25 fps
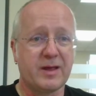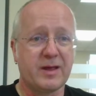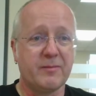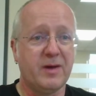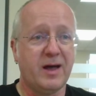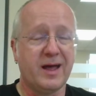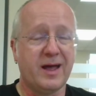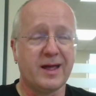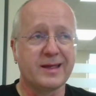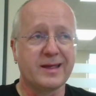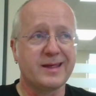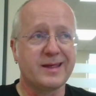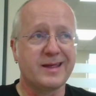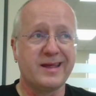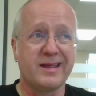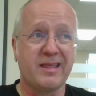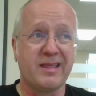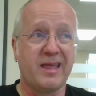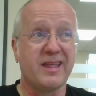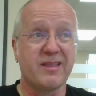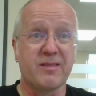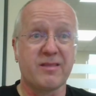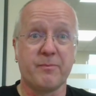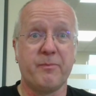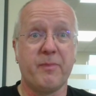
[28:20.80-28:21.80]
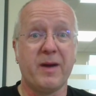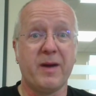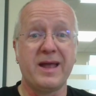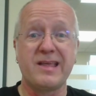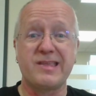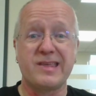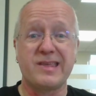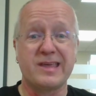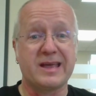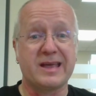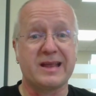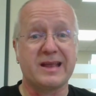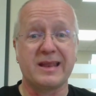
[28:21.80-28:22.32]
I, it's
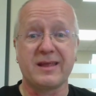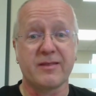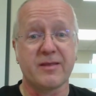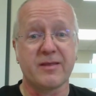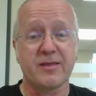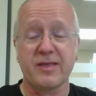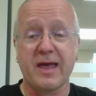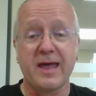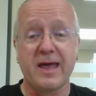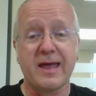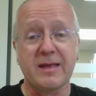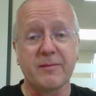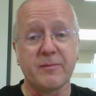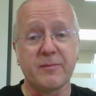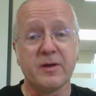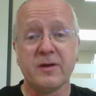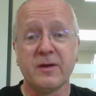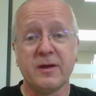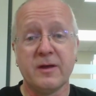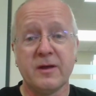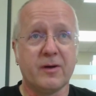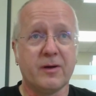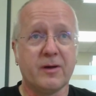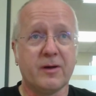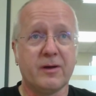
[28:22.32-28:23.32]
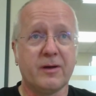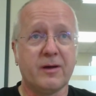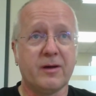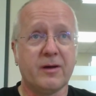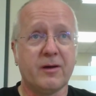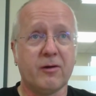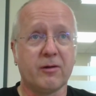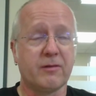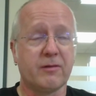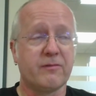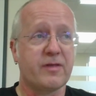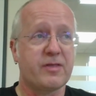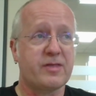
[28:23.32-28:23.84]
basically the same.
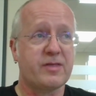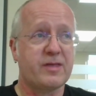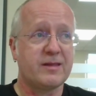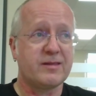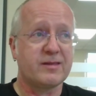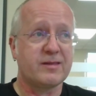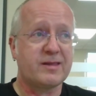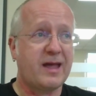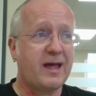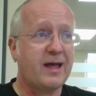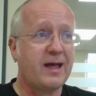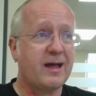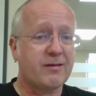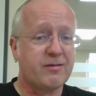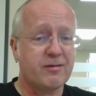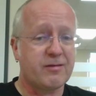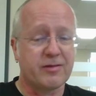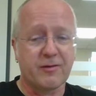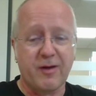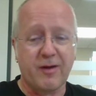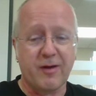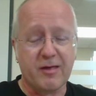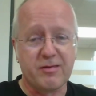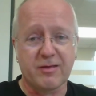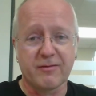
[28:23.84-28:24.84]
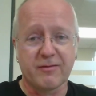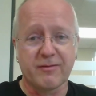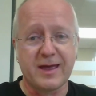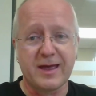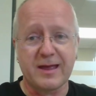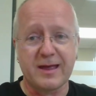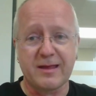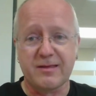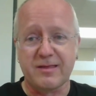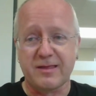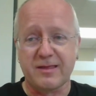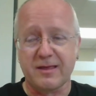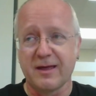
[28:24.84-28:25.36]
All of the syntax and the rest of
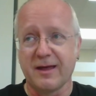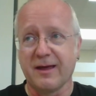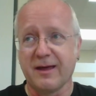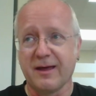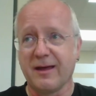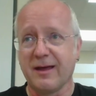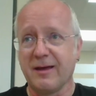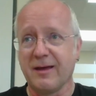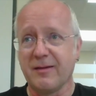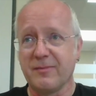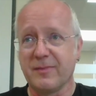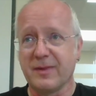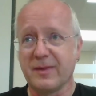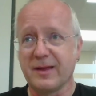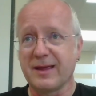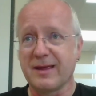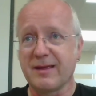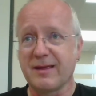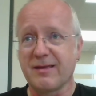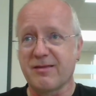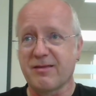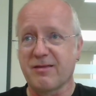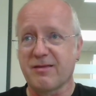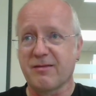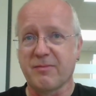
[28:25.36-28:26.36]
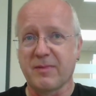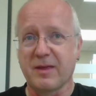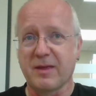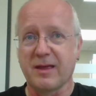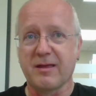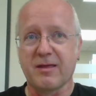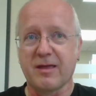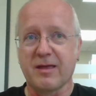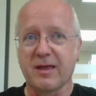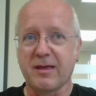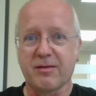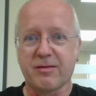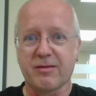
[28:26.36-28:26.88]
it is
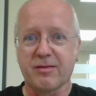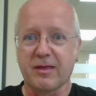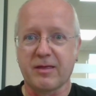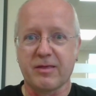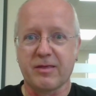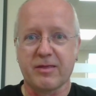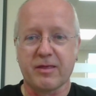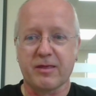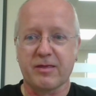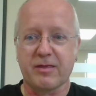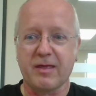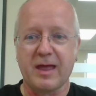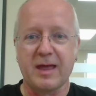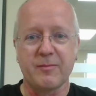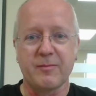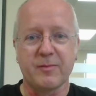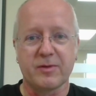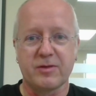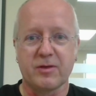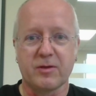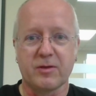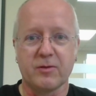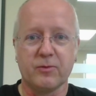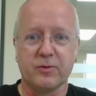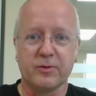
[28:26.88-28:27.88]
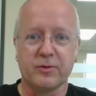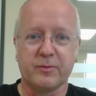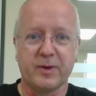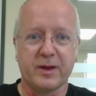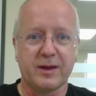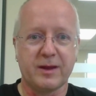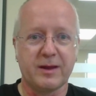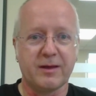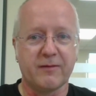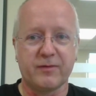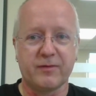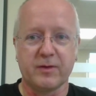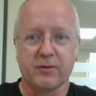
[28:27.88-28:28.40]
the same as you would
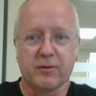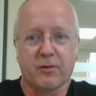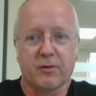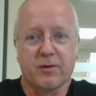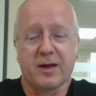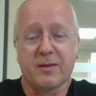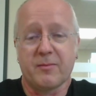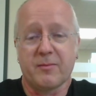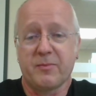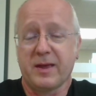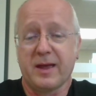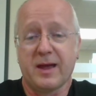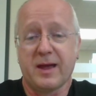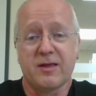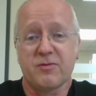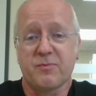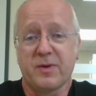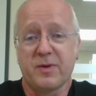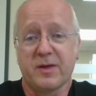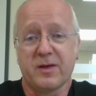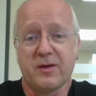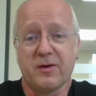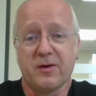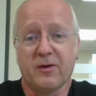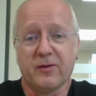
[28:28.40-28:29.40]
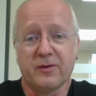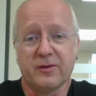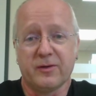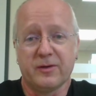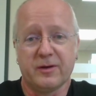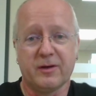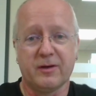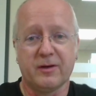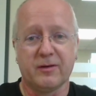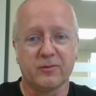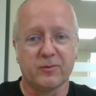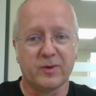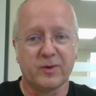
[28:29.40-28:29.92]
be if you were writing PHP
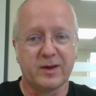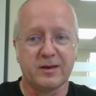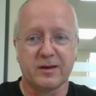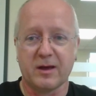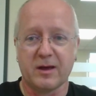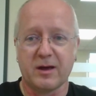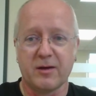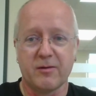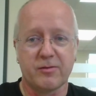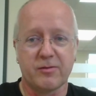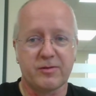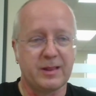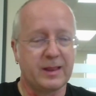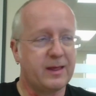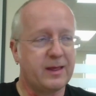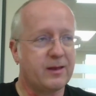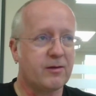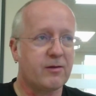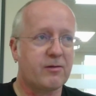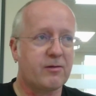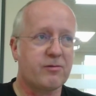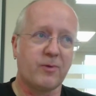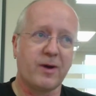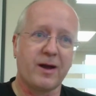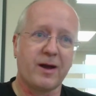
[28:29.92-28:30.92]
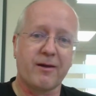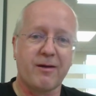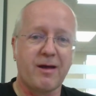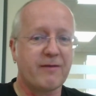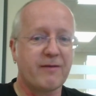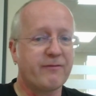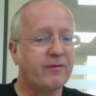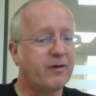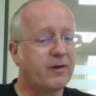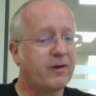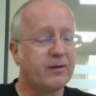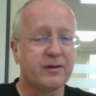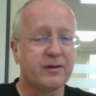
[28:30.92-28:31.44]
on Windows, Linux, wherever.